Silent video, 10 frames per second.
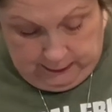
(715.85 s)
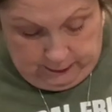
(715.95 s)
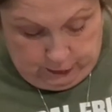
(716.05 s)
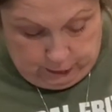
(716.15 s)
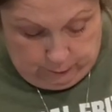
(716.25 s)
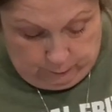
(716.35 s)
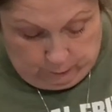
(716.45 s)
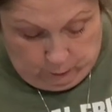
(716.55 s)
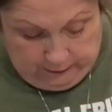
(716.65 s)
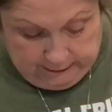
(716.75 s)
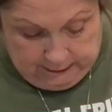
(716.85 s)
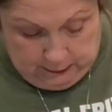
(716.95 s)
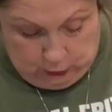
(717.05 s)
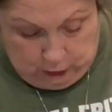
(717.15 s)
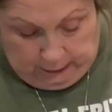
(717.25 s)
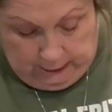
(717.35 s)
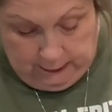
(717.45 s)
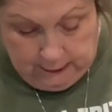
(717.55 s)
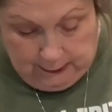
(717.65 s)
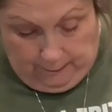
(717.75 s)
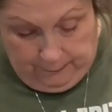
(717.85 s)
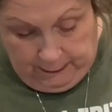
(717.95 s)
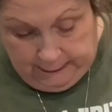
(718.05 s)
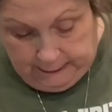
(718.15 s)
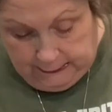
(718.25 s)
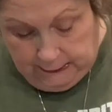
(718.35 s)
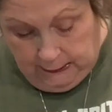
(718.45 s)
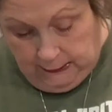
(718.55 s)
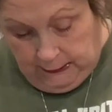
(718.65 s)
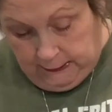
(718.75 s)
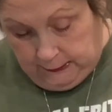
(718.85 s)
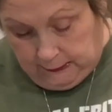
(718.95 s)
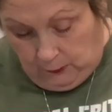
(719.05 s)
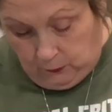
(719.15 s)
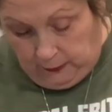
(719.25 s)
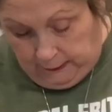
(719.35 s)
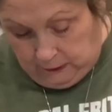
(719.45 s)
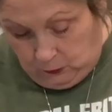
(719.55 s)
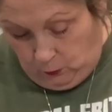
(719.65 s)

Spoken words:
she requested chicken and dumplings. So that's